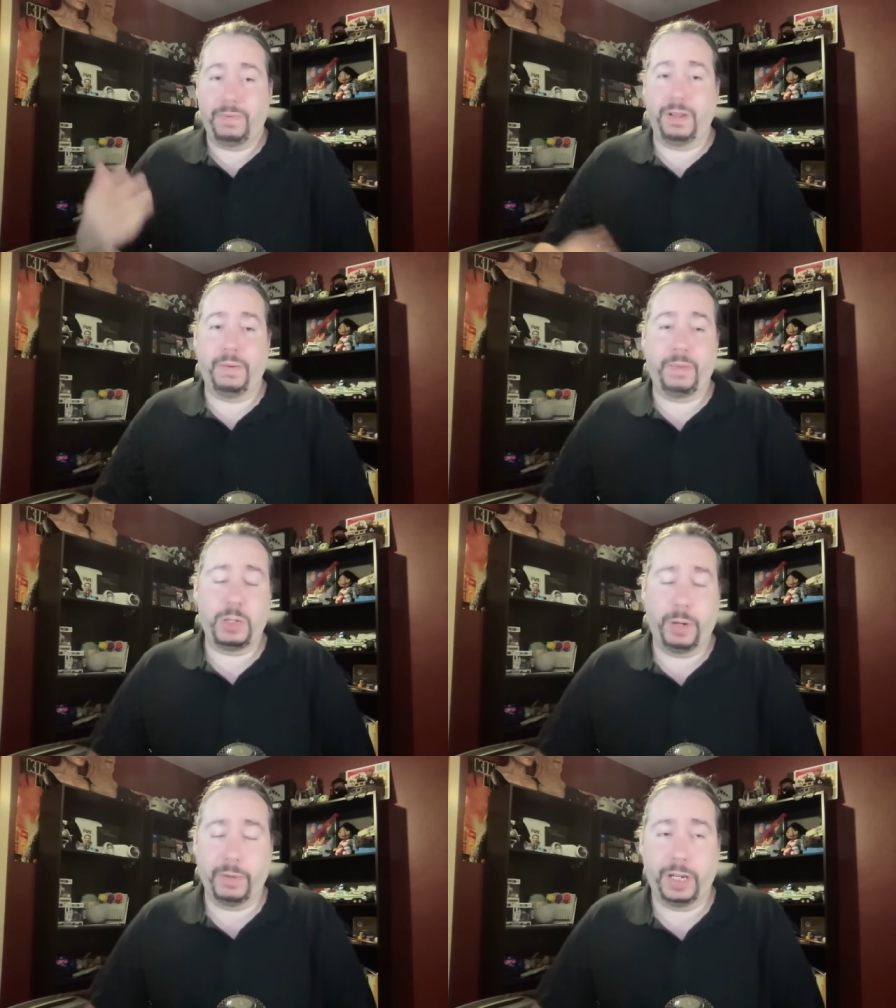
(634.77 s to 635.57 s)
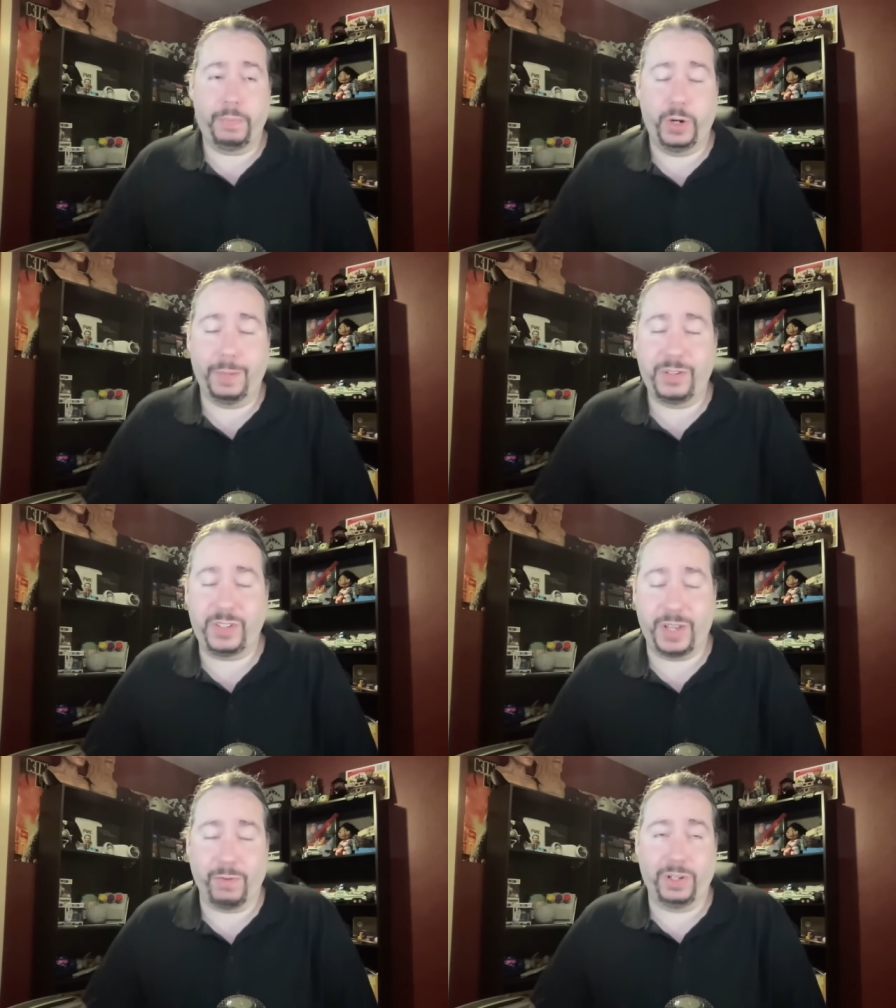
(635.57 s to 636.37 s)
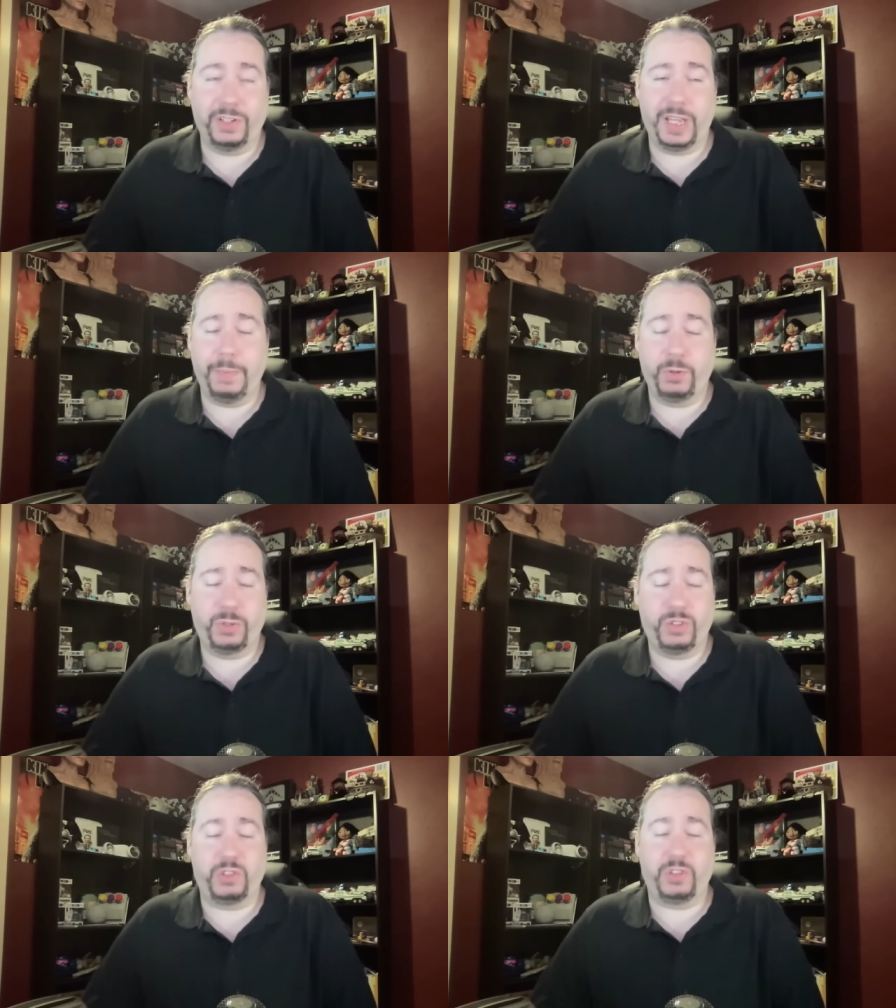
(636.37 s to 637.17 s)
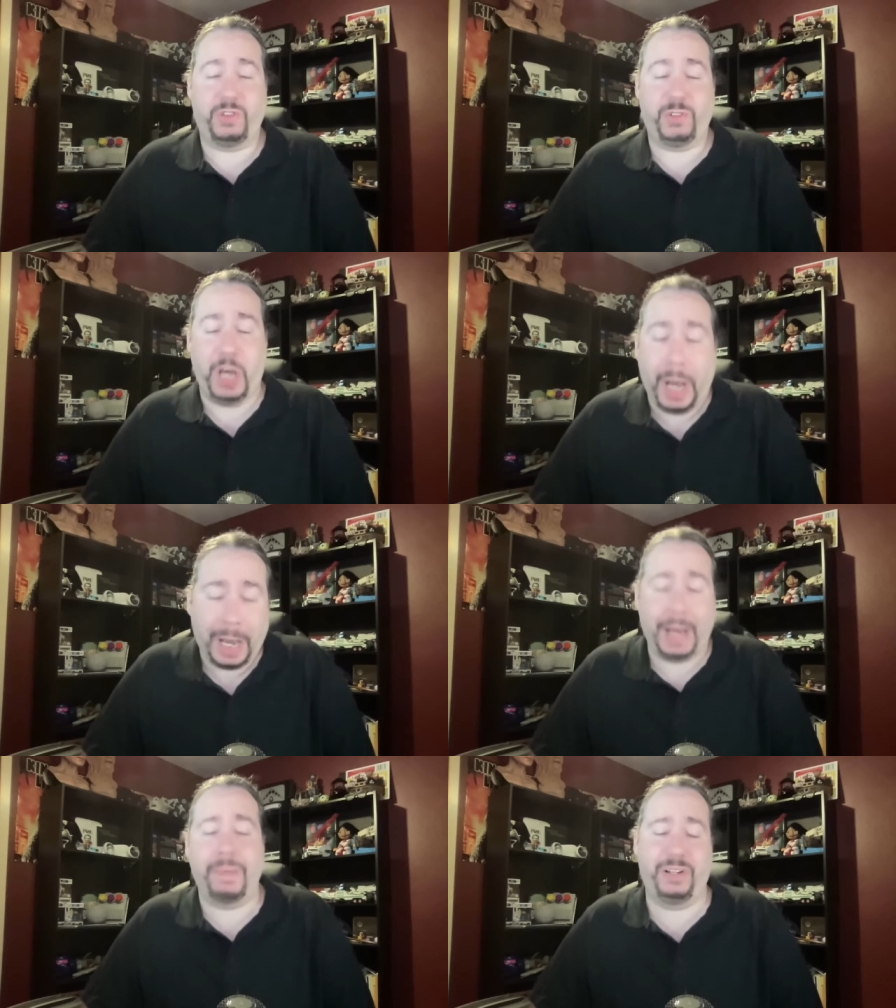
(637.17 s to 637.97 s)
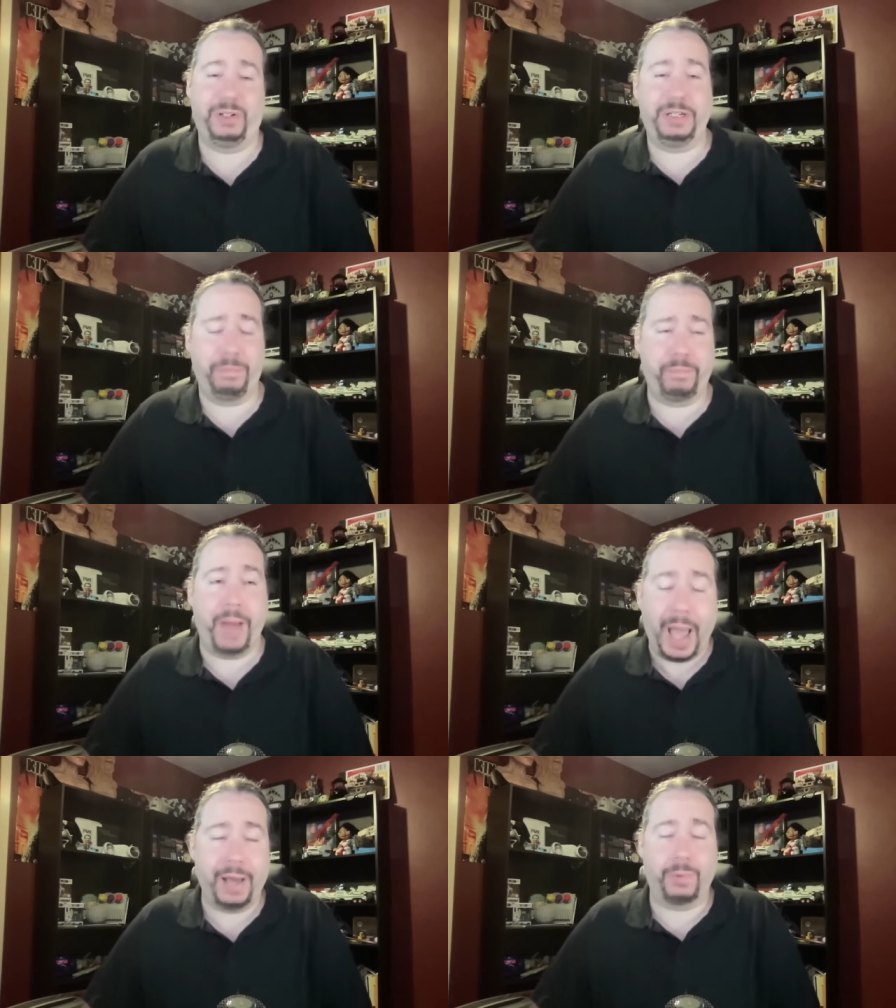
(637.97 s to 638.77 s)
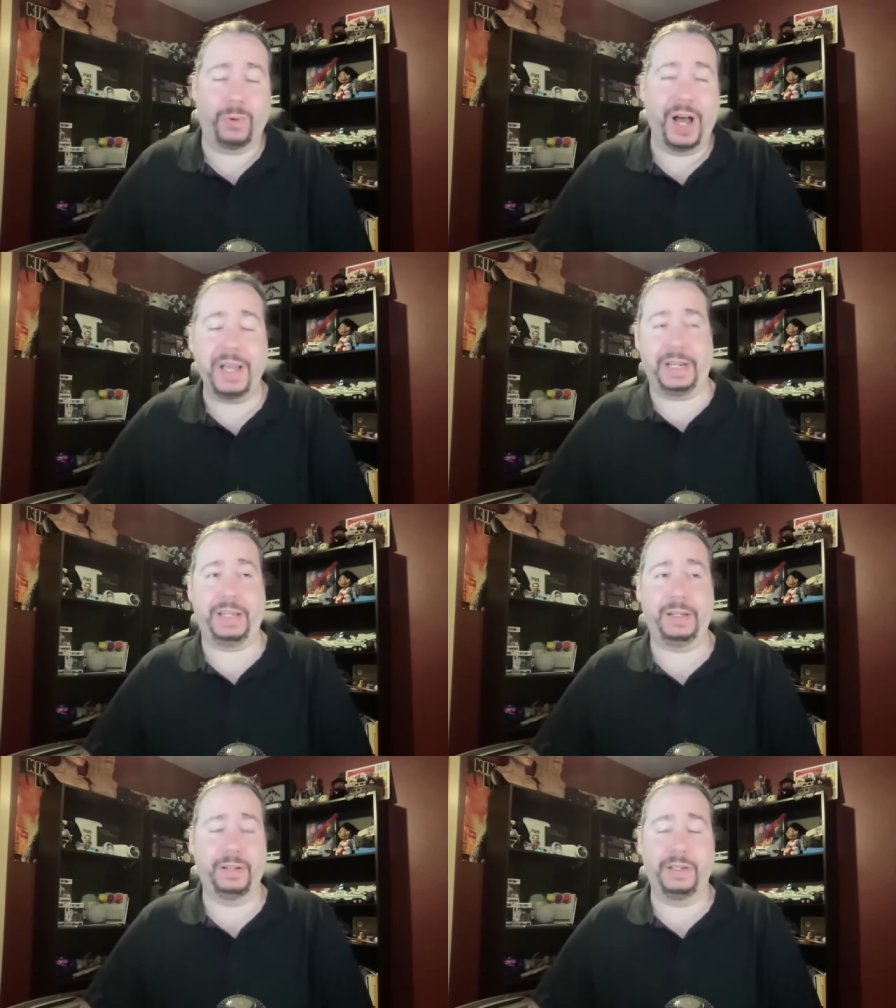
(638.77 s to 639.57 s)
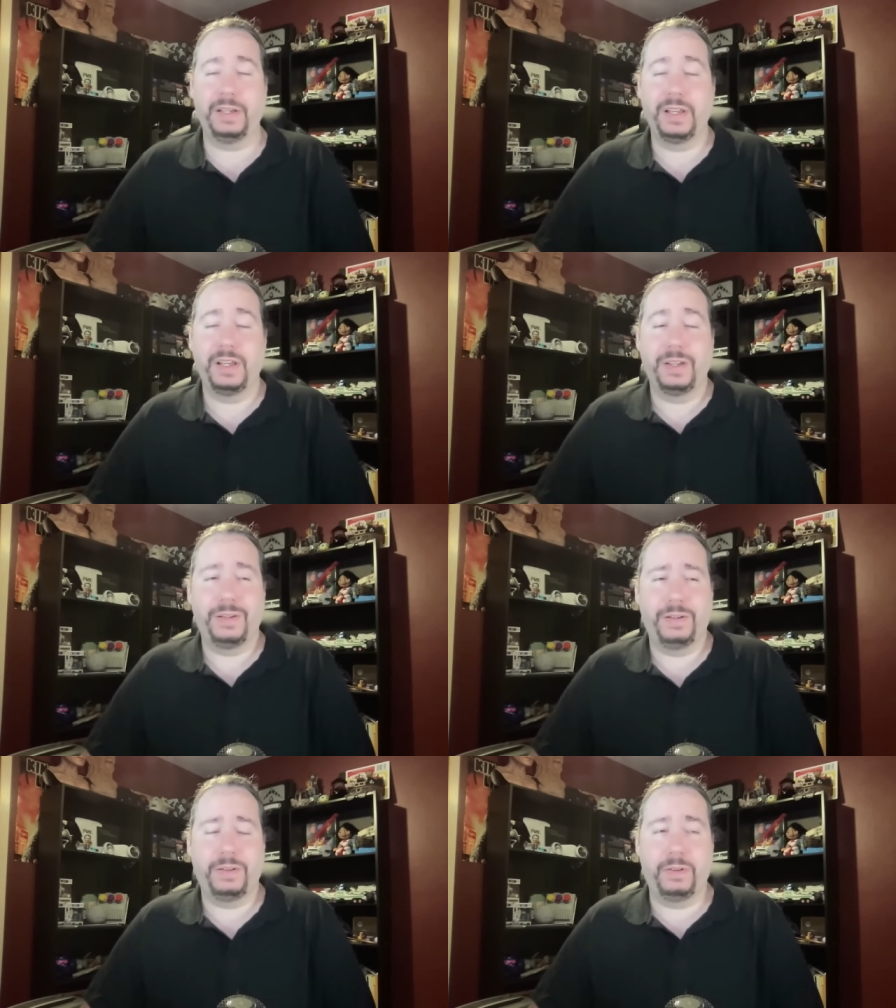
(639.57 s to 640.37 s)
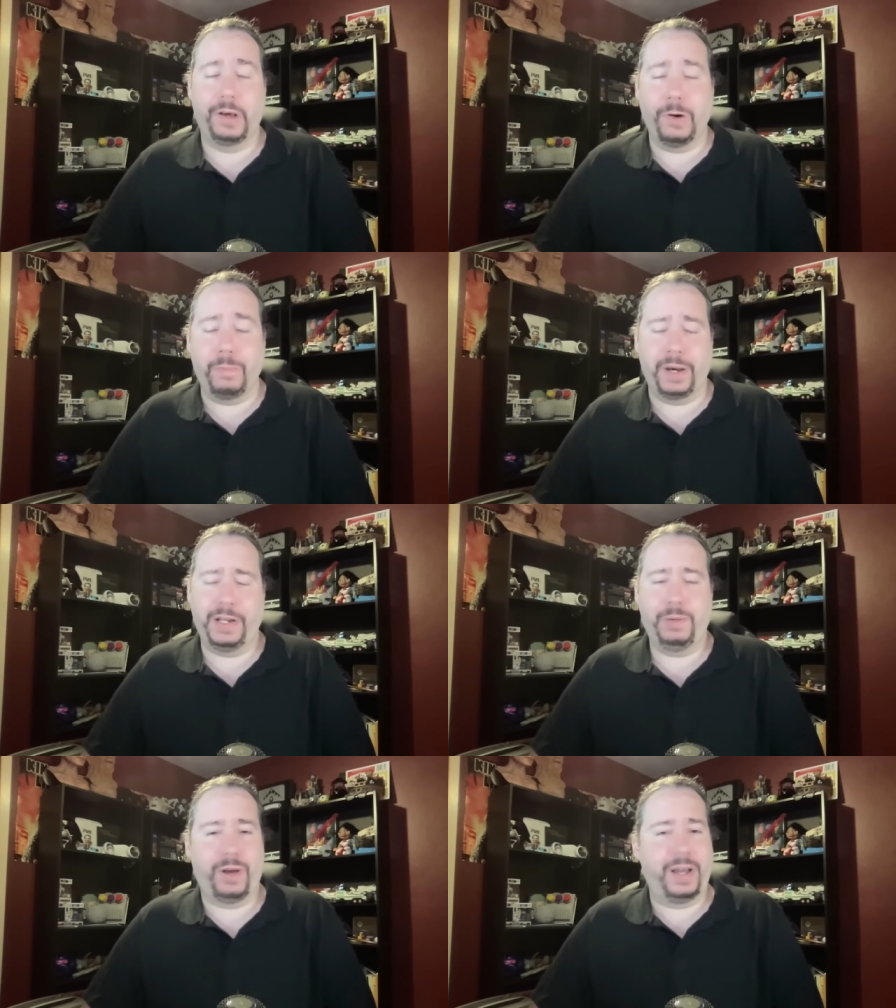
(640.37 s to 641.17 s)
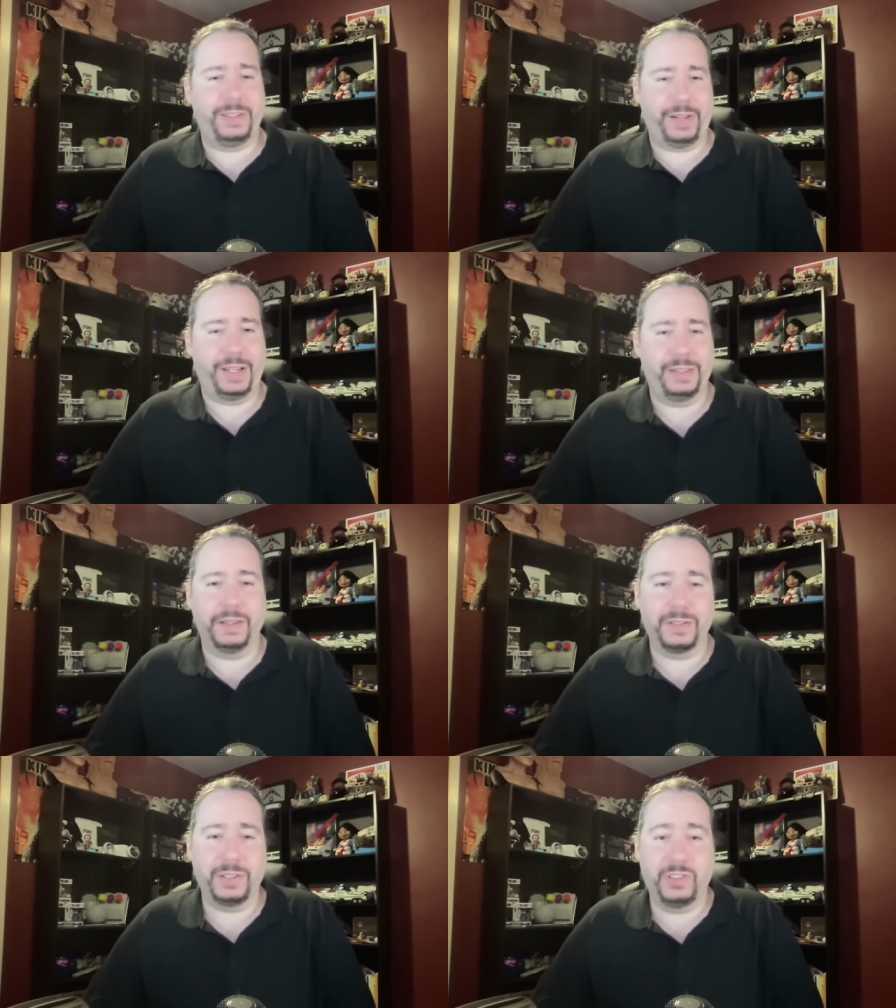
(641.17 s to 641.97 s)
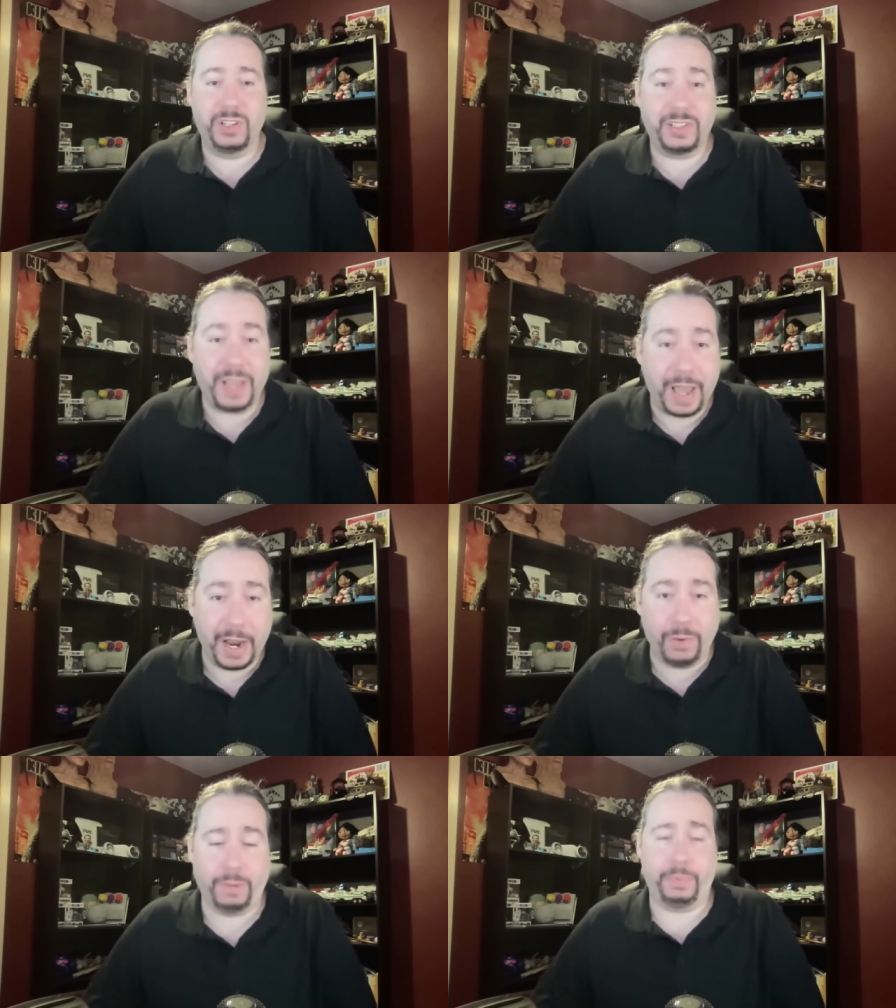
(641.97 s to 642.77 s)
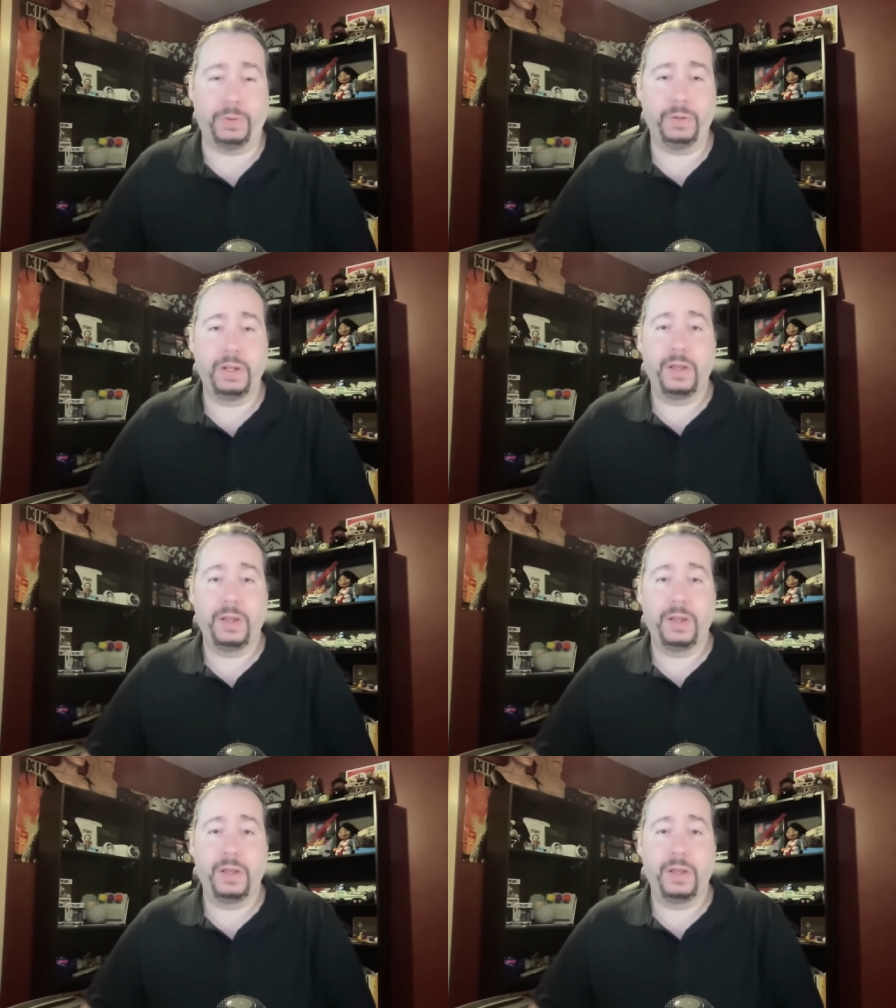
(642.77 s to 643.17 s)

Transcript: um, H Bomber Guy put up several examples of just comically bad writing. Like, nobody writes like this. It's just terrible.